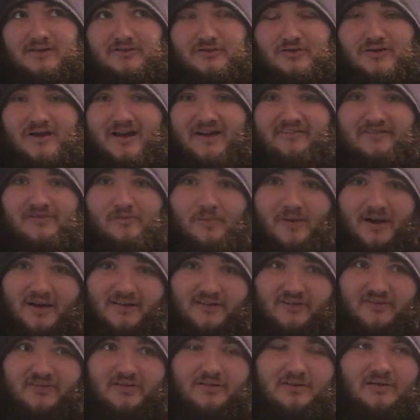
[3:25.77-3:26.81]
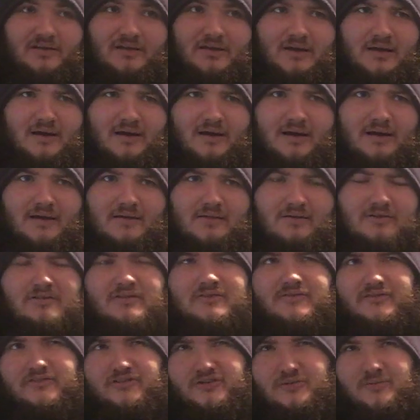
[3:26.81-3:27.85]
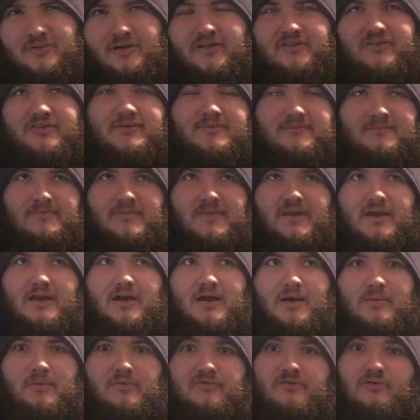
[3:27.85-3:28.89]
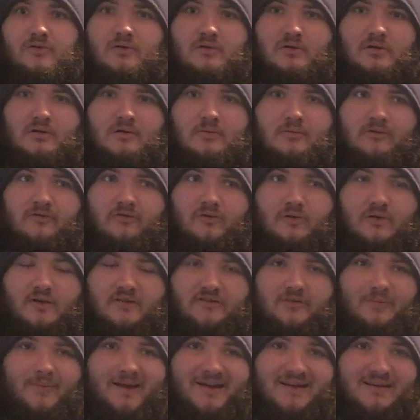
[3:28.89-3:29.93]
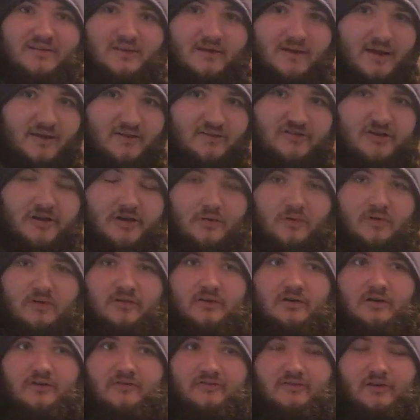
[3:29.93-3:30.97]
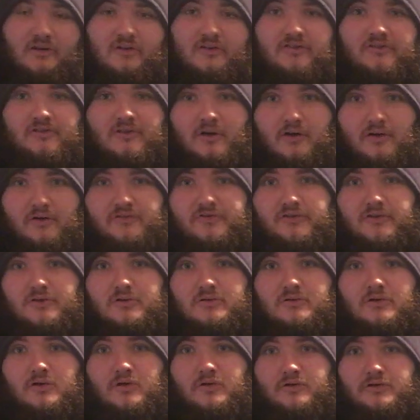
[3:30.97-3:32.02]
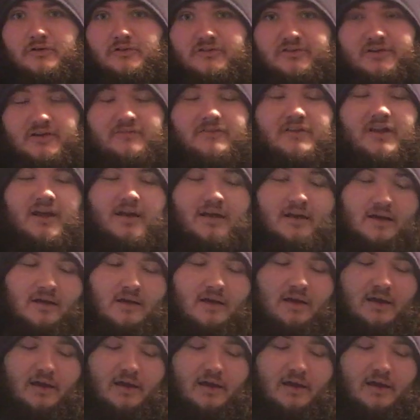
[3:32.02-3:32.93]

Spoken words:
2.5 months, a little over 2 months before WrestleMania. Today is January 31st, also Rusev Day,